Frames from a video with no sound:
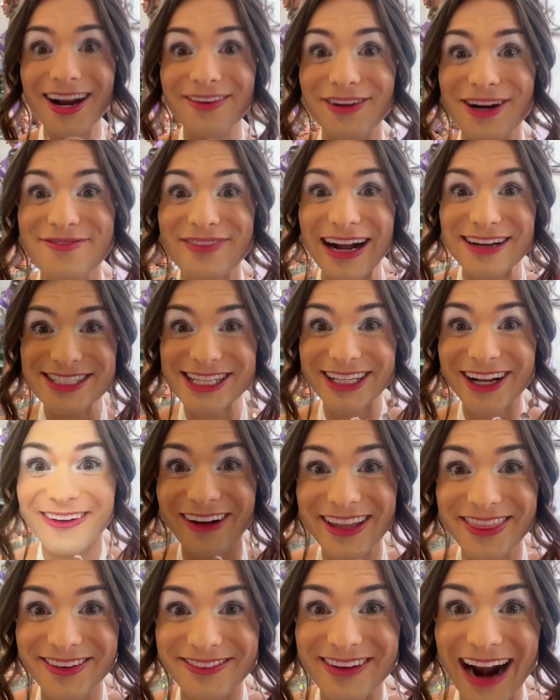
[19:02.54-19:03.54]
we're about to go
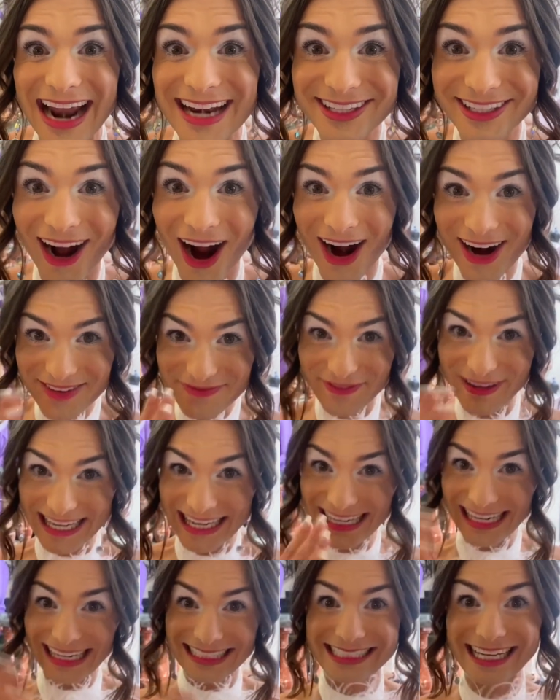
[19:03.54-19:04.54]
on the red
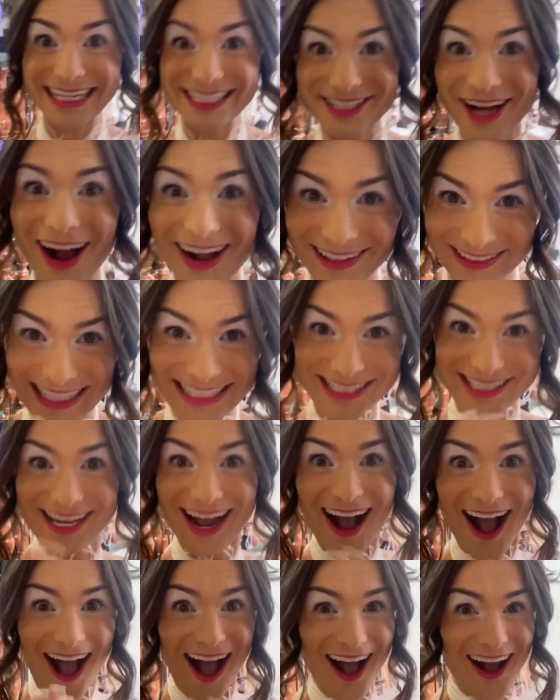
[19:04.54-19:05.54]
carpet. TikTok, let's
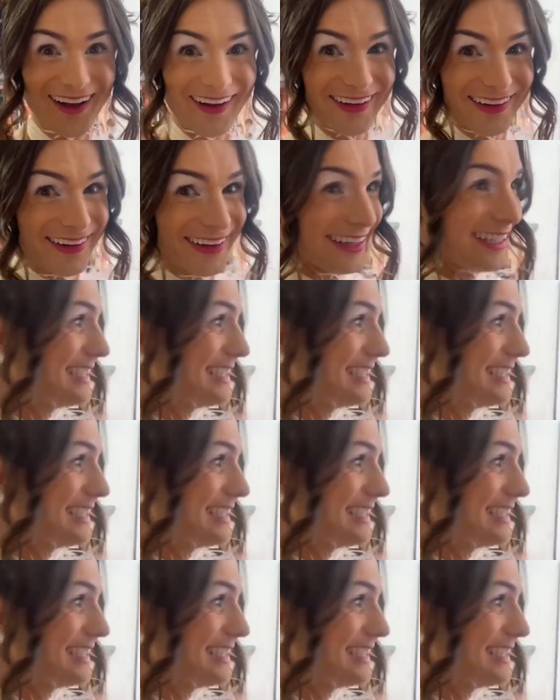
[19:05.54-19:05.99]
go.